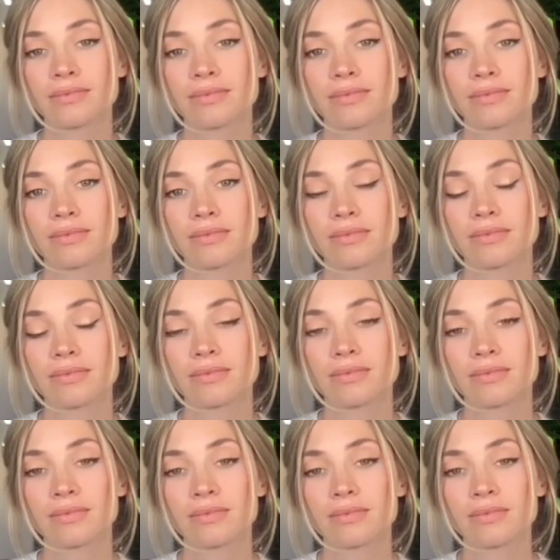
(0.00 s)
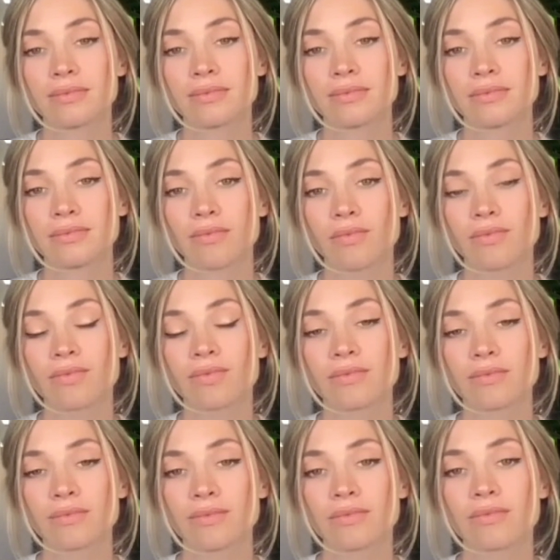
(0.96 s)

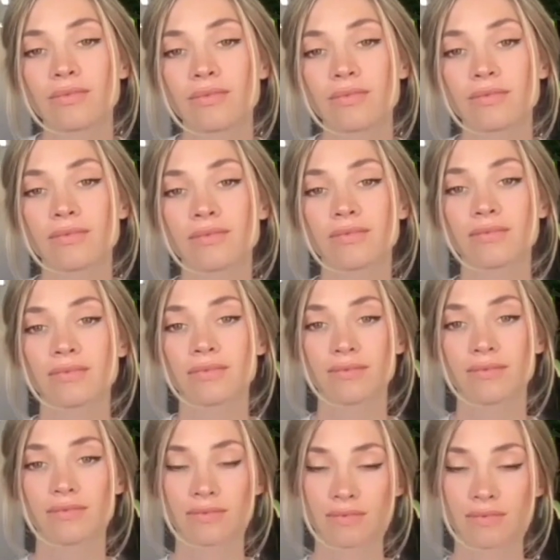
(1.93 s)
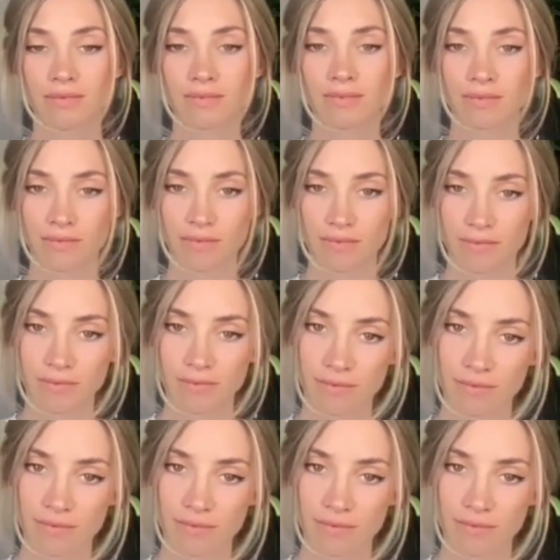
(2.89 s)
The person shown says nothing.